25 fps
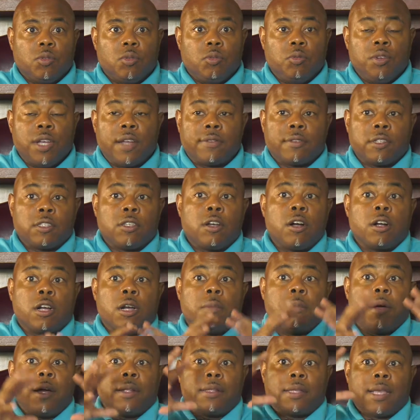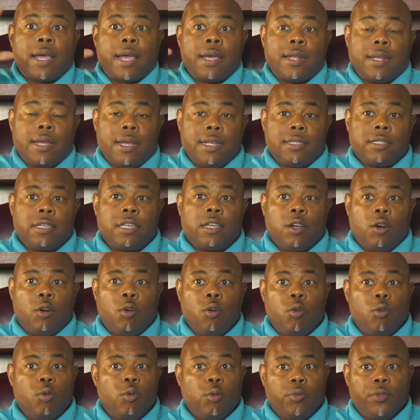we have to talk about that as a
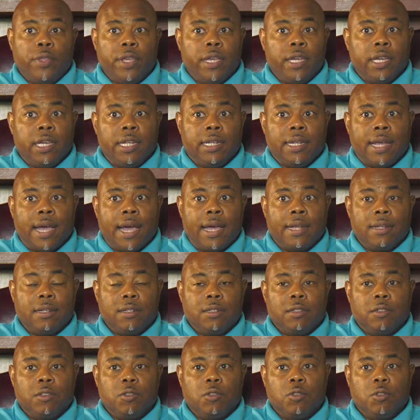whole thing and not